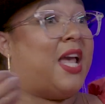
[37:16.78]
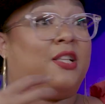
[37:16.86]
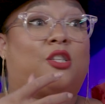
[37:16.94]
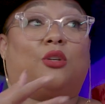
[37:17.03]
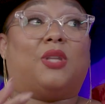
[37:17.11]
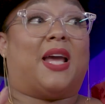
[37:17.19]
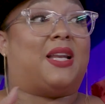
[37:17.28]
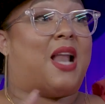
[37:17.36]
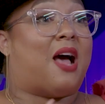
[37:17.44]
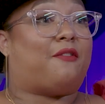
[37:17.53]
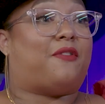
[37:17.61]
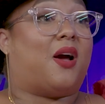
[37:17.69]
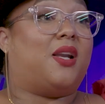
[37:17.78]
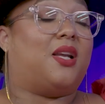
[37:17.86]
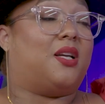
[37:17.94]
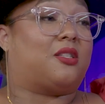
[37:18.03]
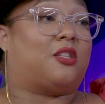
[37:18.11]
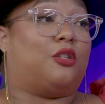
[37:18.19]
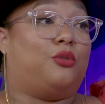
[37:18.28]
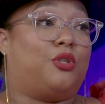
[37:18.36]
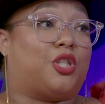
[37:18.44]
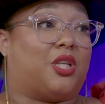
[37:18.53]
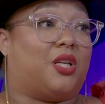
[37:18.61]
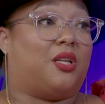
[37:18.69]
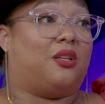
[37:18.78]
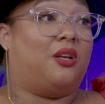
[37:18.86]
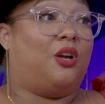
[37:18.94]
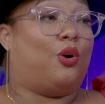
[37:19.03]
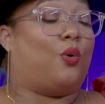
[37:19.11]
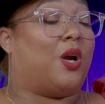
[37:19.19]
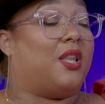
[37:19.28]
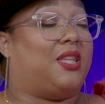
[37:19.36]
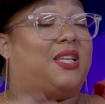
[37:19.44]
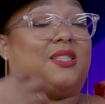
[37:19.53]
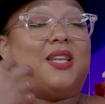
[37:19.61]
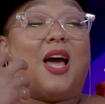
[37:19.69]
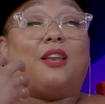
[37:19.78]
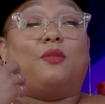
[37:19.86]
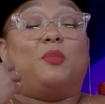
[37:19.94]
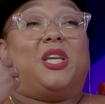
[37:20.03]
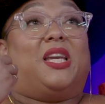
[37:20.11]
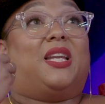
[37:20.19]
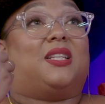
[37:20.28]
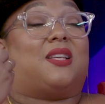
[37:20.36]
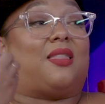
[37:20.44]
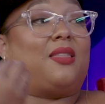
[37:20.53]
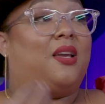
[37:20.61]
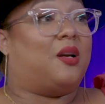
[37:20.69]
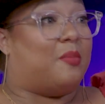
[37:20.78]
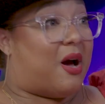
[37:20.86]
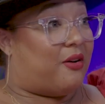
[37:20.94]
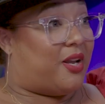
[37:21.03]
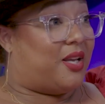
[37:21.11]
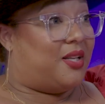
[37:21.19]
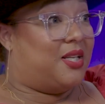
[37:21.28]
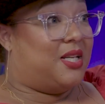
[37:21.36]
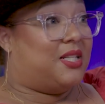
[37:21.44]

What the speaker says: And so not finding a solution or at least not even beginning to think about it,